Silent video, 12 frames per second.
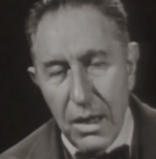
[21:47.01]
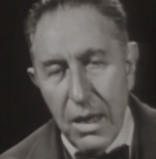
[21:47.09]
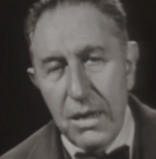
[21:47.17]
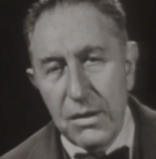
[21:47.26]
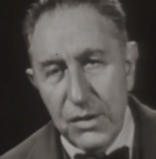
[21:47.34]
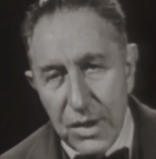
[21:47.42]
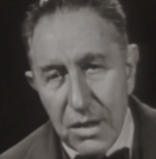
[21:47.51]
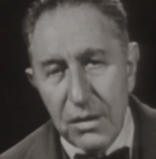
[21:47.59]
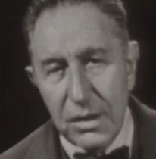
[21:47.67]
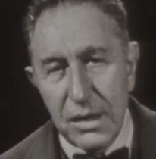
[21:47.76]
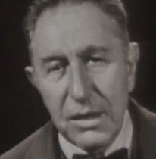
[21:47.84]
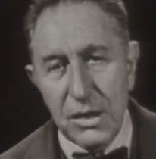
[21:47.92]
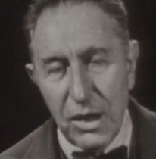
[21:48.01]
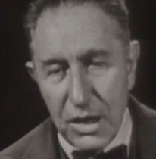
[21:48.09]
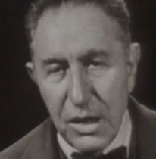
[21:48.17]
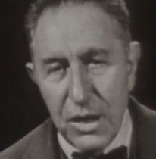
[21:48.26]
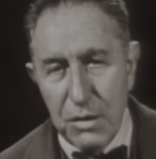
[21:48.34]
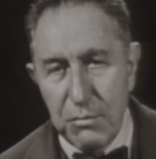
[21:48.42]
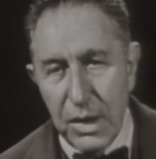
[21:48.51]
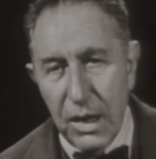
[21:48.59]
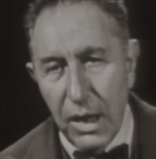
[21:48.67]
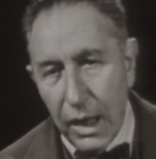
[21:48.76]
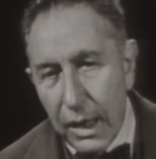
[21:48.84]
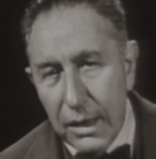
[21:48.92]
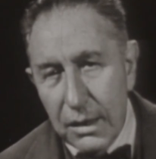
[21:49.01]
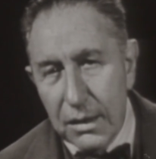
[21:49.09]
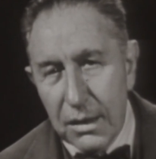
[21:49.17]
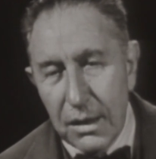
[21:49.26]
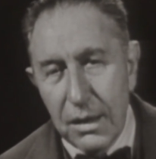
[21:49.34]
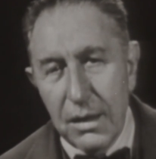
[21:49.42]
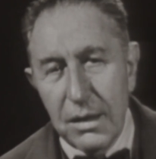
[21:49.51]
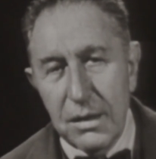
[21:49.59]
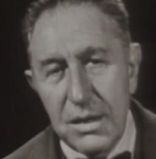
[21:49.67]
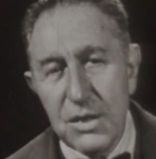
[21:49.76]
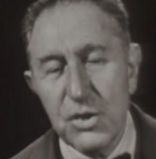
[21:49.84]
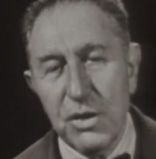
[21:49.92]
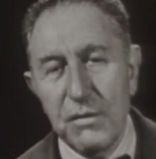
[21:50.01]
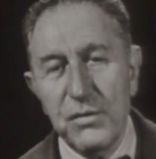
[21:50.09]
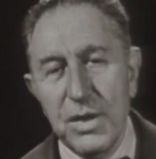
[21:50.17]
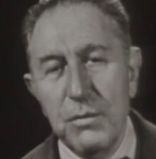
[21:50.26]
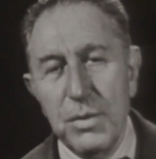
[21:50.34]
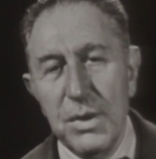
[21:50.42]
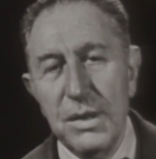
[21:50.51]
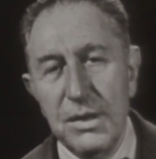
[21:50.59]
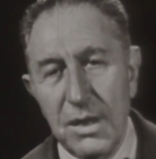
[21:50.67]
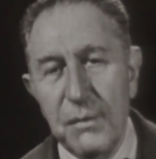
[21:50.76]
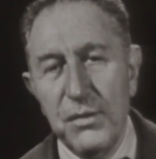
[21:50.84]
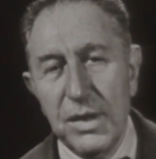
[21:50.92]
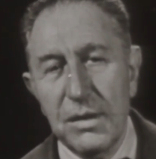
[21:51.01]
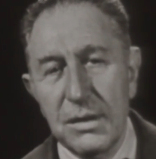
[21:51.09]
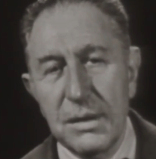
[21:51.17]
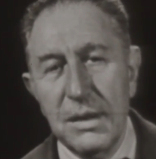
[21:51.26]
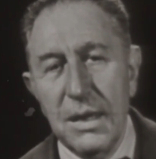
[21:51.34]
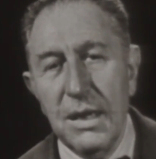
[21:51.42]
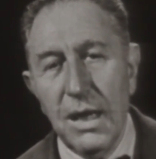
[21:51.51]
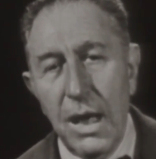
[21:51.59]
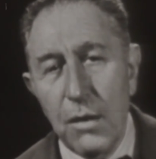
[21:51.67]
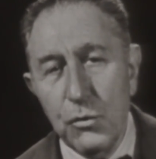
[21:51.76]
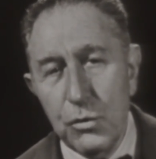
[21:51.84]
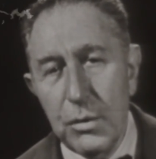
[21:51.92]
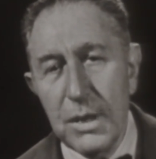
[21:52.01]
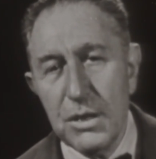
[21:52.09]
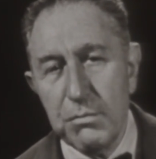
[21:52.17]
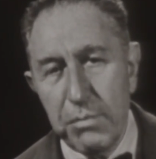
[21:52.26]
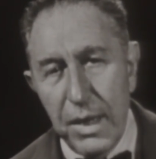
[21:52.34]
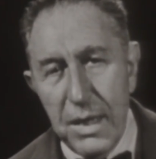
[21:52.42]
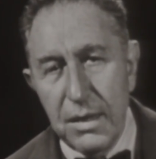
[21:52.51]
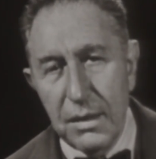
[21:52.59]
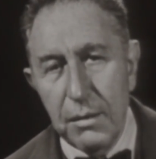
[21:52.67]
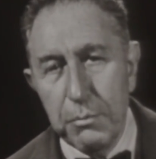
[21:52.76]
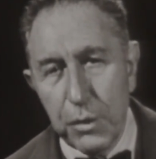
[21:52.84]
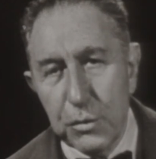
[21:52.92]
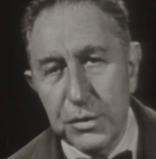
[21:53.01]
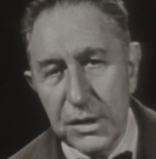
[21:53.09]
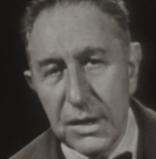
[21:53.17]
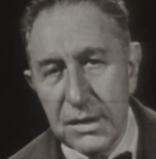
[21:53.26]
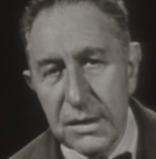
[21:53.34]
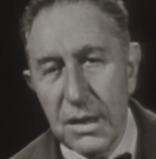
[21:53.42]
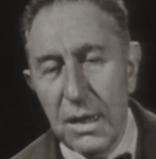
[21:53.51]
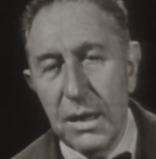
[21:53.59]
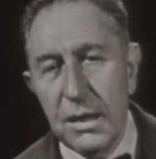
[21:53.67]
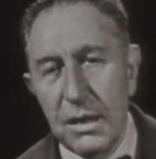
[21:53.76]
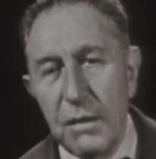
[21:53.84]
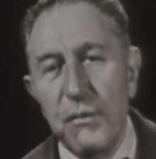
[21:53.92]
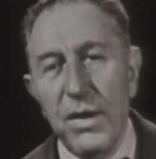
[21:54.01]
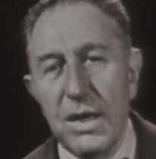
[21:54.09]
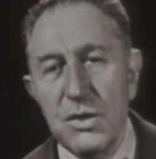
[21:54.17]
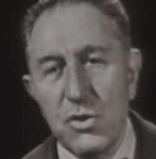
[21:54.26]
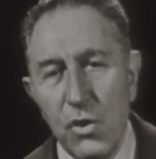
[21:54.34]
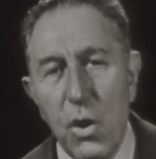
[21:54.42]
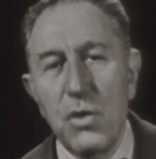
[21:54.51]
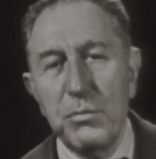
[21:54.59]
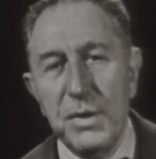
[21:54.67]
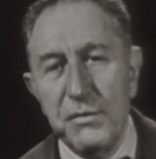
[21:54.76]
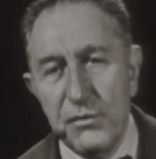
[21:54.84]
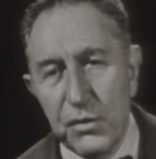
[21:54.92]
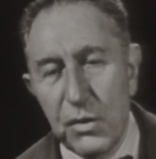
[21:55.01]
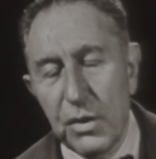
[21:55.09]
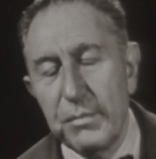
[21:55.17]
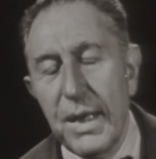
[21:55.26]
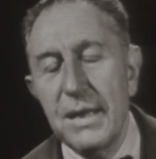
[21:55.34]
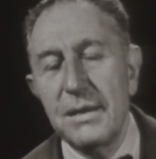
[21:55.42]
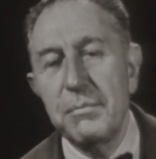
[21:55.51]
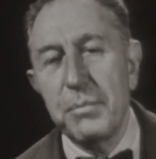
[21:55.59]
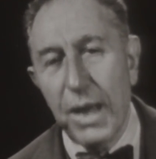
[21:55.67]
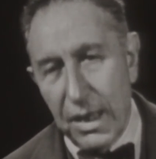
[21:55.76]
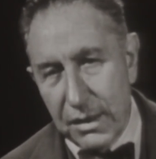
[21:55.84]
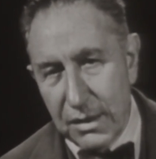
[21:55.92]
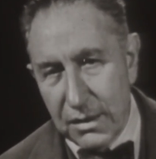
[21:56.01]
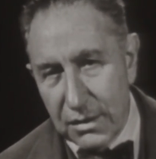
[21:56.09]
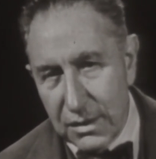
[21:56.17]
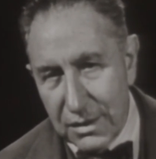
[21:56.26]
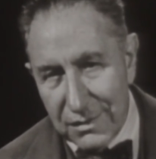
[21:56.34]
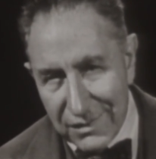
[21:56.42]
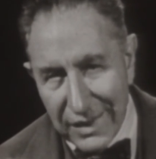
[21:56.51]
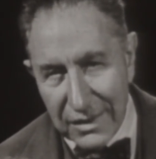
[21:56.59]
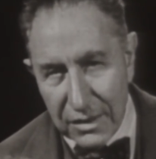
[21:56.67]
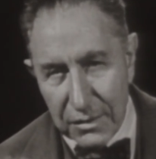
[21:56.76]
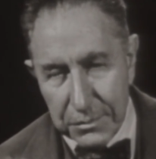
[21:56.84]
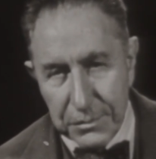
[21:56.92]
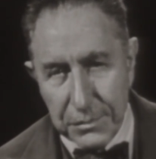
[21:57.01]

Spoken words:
and theory trailing behind, discovering with difficulty how to explain the process devised long before by the practical inventor.